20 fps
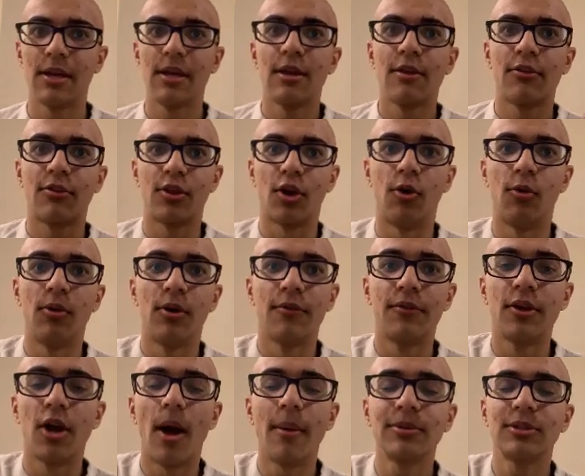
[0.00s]
So the
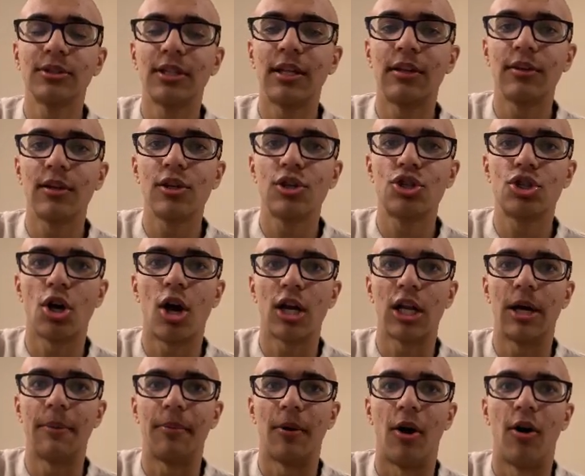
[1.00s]
optical density shot
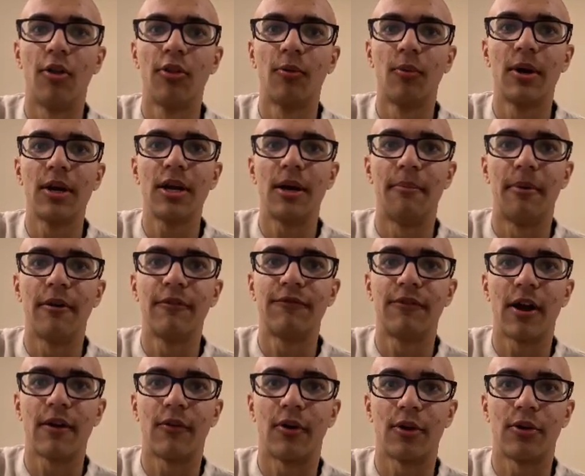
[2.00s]
up all the way above
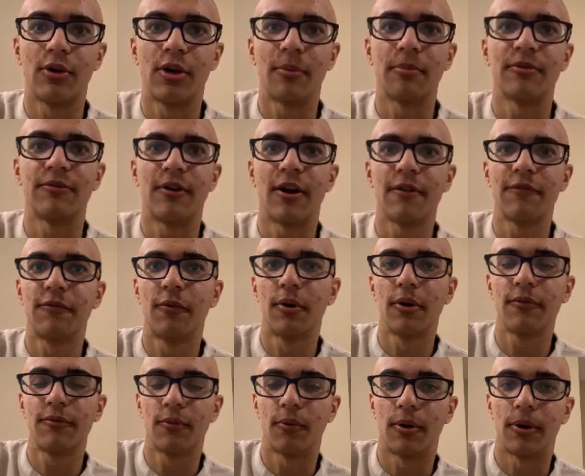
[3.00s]
500, up to
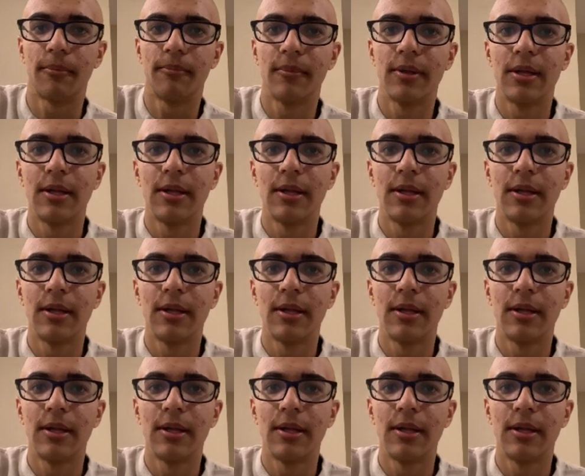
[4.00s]
544,